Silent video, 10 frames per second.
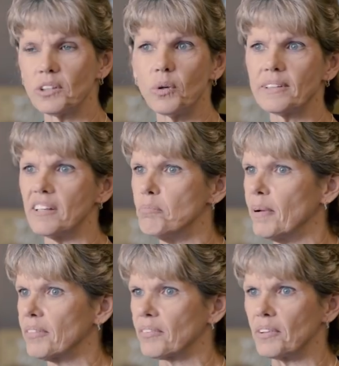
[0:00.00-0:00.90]
look at what they've
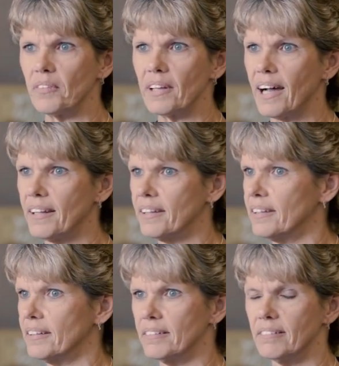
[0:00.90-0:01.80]
been through, the,
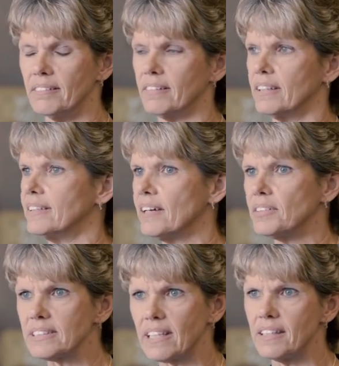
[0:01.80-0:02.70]
the, the
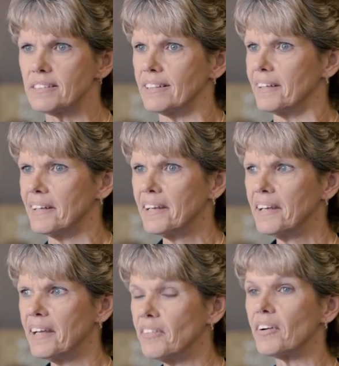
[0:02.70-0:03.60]
devastation,
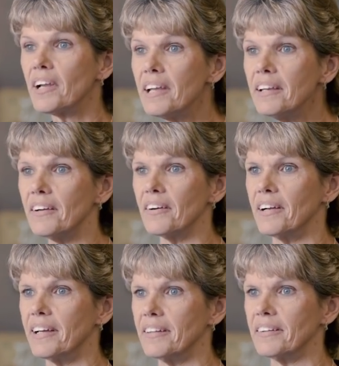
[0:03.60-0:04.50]
and they're
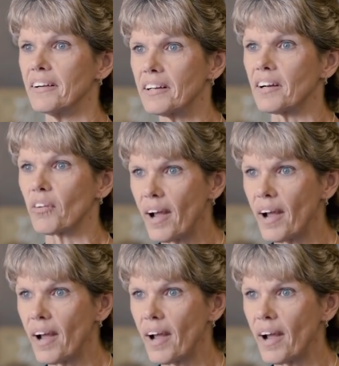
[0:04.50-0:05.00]
here, and they're going to